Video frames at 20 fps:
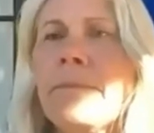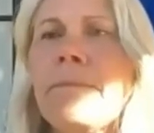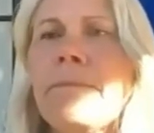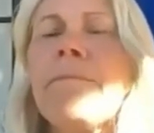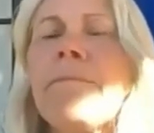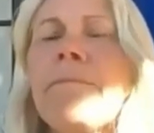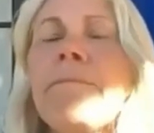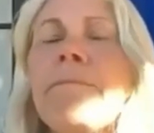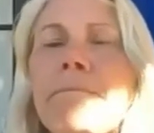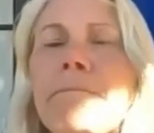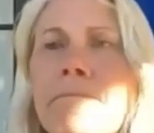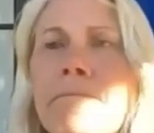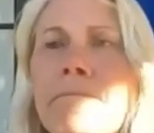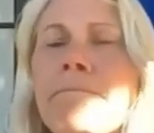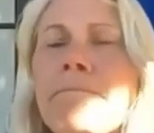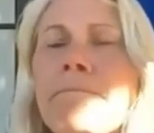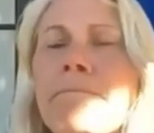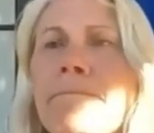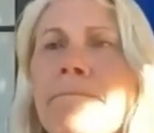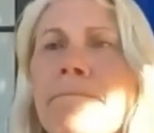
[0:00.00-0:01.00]

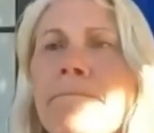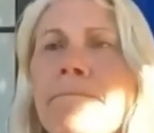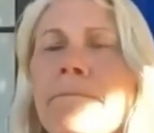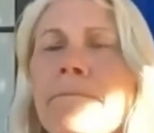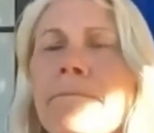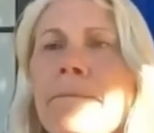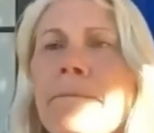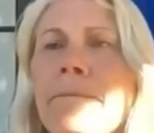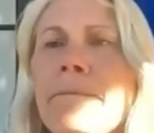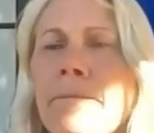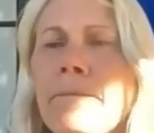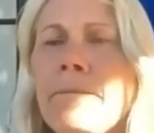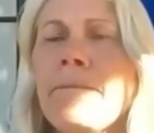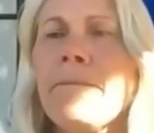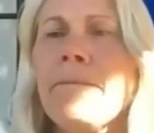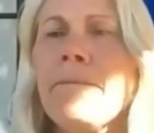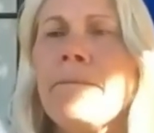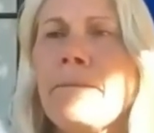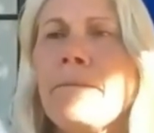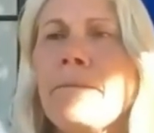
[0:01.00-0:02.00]

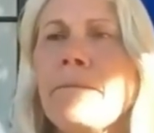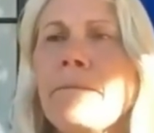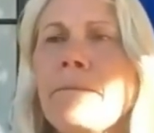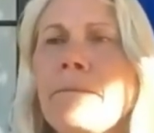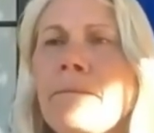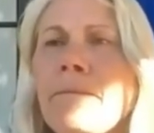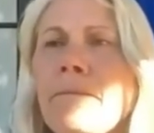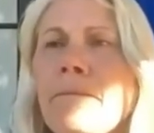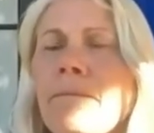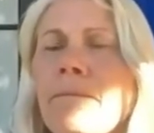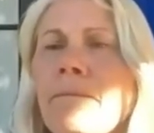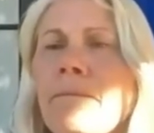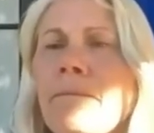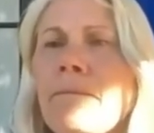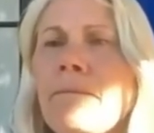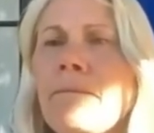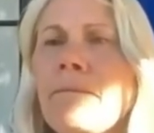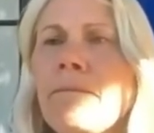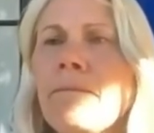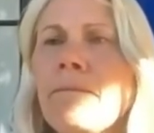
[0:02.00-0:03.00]

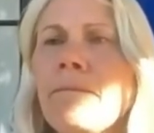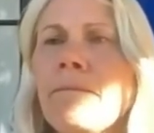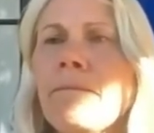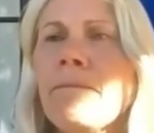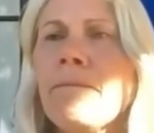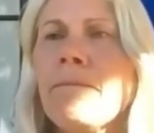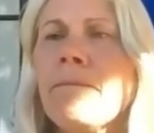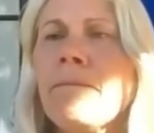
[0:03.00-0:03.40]
(silent)